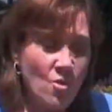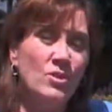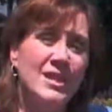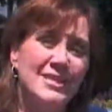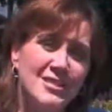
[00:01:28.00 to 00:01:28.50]
Well,
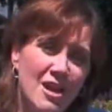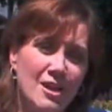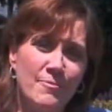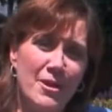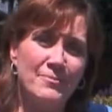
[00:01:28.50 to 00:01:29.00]
let's talk
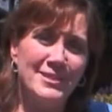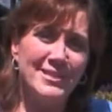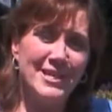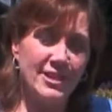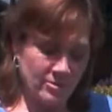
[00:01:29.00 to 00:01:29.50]
about
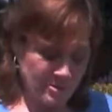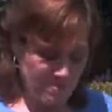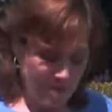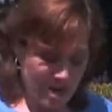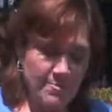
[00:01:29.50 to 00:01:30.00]
mosquitoes.
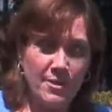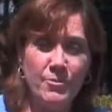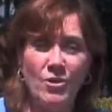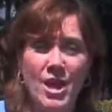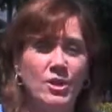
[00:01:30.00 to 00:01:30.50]
Many people
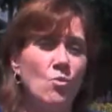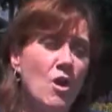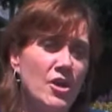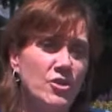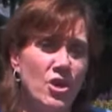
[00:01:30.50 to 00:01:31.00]
are adding
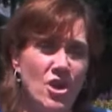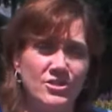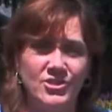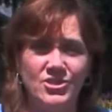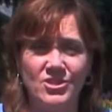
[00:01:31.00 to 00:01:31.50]
water
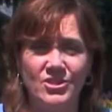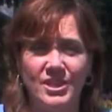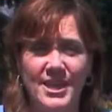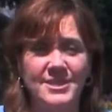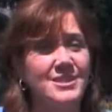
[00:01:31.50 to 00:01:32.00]
gardens to their
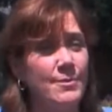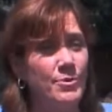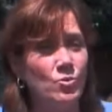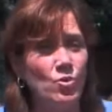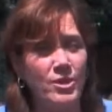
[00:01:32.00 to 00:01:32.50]
landscape
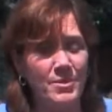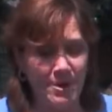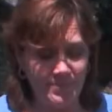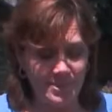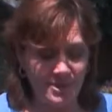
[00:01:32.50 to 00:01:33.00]
and worry
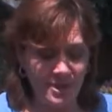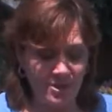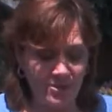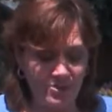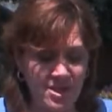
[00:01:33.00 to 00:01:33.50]
about
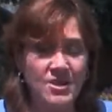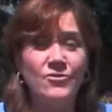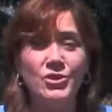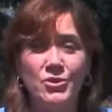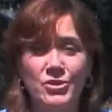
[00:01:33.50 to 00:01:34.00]
mosquitoes.
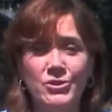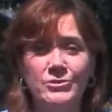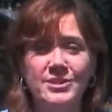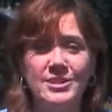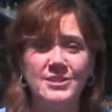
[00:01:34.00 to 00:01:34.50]
The good
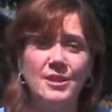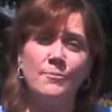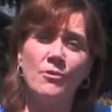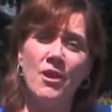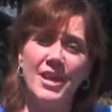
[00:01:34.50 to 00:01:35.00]
news is a
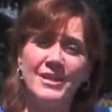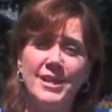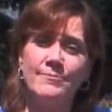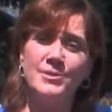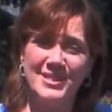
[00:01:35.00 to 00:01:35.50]
product
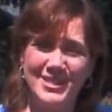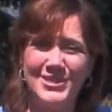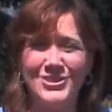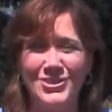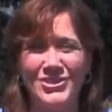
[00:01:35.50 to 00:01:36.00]
named
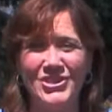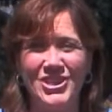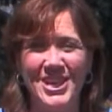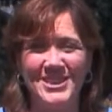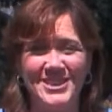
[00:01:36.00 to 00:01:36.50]
Bacillus
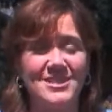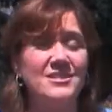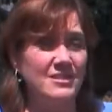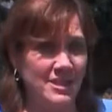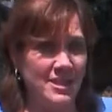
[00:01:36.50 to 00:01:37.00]
thuringiensis,
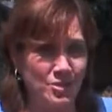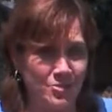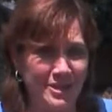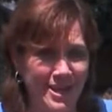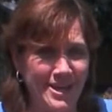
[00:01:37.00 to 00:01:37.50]
the
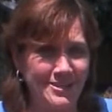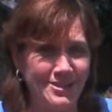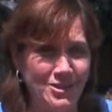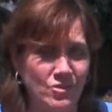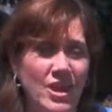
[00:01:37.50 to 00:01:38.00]
Israeliensis
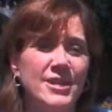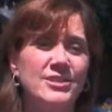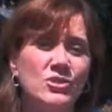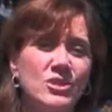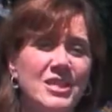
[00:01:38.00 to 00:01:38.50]
strain, is
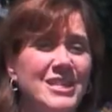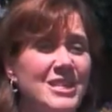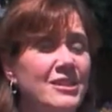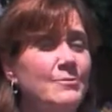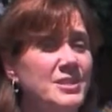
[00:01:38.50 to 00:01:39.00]
good at
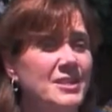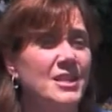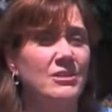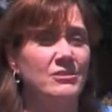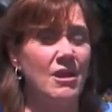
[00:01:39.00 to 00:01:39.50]
killing
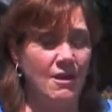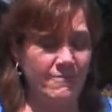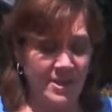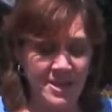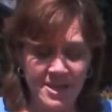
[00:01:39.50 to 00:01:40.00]
mosquito
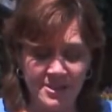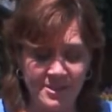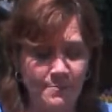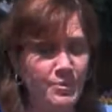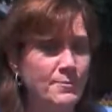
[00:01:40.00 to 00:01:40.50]
larvae.
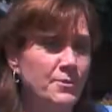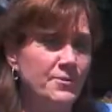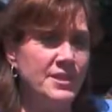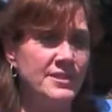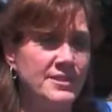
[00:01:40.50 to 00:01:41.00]
Simply put
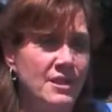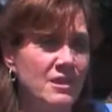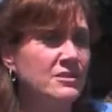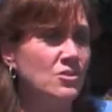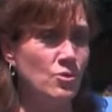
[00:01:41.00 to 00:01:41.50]
these
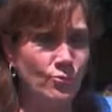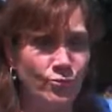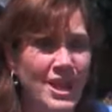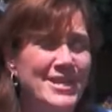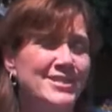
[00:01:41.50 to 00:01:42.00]
dunks or
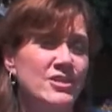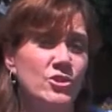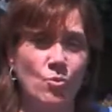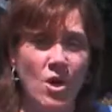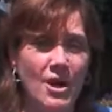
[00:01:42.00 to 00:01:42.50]
flakes in your
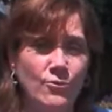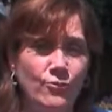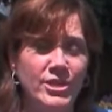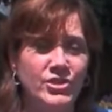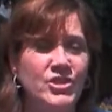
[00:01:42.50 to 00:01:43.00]
water
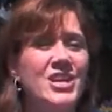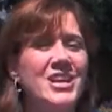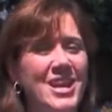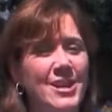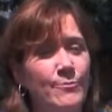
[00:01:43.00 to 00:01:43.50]
feature
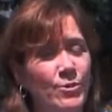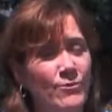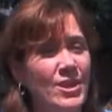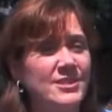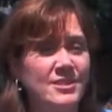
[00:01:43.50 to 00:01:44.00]
and it
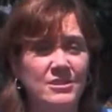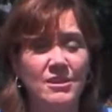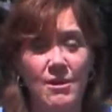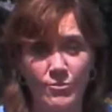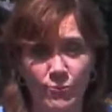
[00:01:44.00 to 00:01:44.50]
prevents the
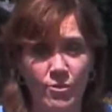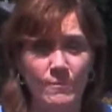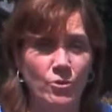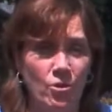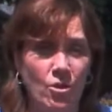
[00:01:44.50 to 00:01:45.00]
larvae from
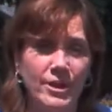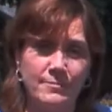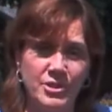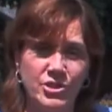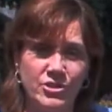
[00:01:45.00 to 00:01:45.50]
growing and
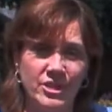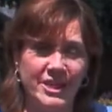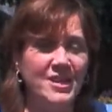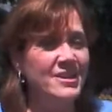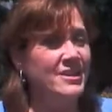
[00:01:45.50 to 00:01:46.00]
maturing.
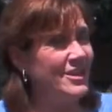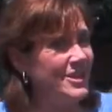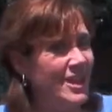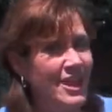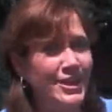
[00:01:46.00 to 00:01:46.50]
Now, you
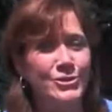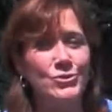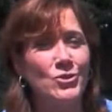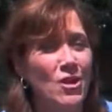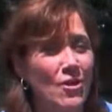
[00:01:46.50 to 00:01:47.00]
can't
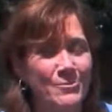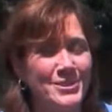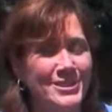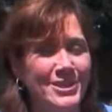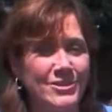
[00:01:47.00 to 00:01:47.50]
control all the
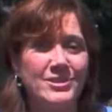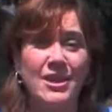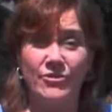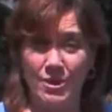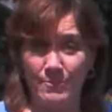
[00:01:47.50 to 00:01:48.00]
mosquitoes
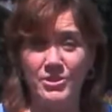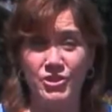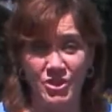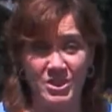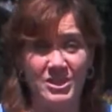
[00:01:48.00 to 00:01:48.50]
out there, but you
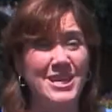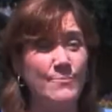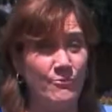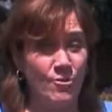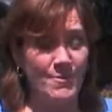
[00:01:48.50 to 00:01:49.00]
can
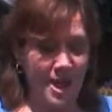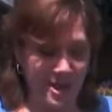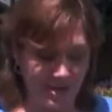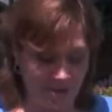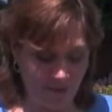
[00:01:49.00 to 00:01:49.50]
keep from
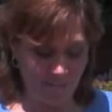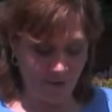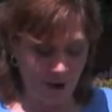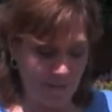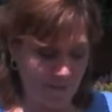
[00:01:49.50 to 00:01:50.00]
adding to the
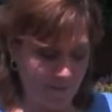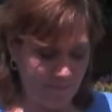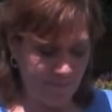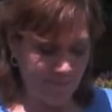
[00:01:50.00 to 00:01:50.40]
problem.